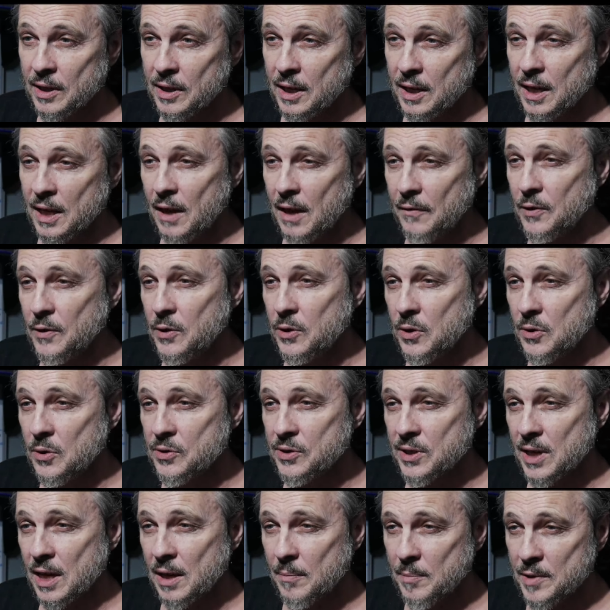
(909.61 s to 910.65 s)
If you use
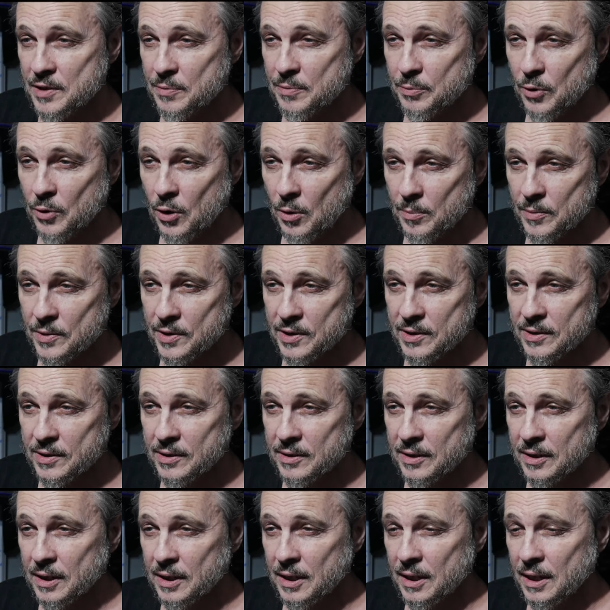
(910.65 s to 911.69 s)
image prompts
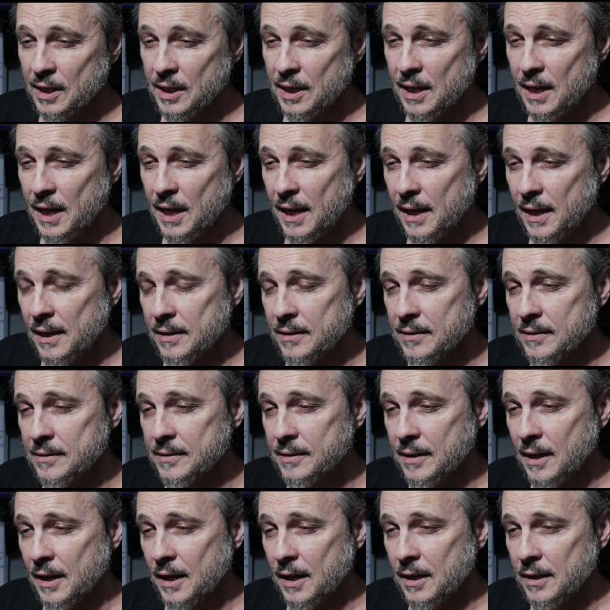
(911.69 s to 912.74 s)
and
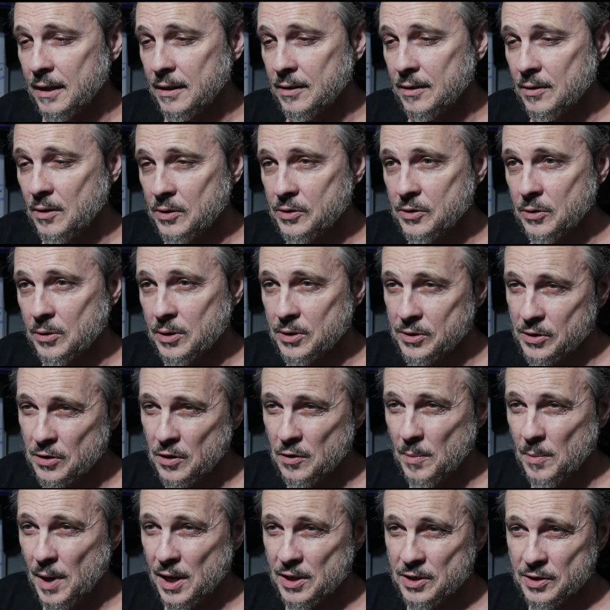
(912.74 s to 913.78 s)
you're not doing too
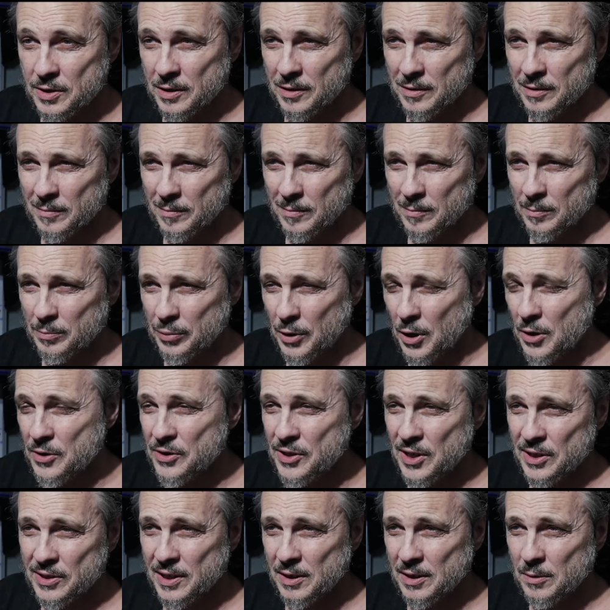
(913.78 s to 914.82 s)
much
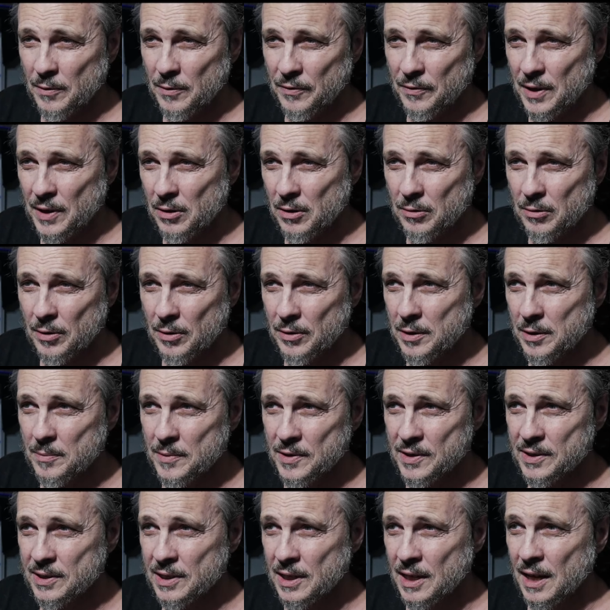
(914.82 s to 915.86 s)
processing with the algorithms,
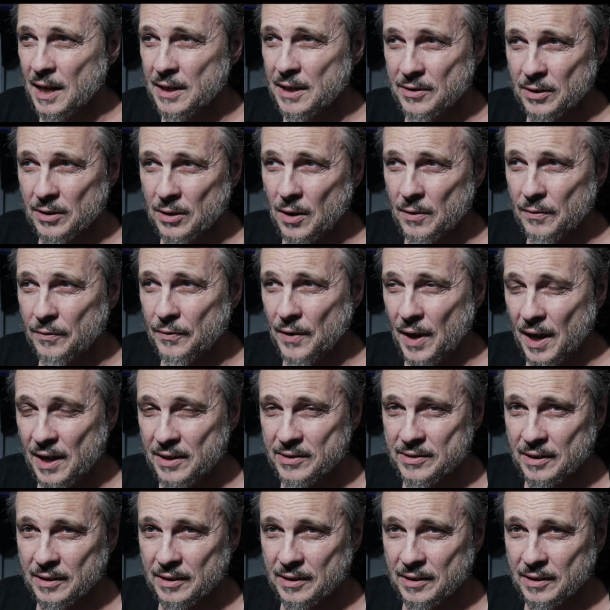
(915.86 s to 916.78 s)
it's a lot faster.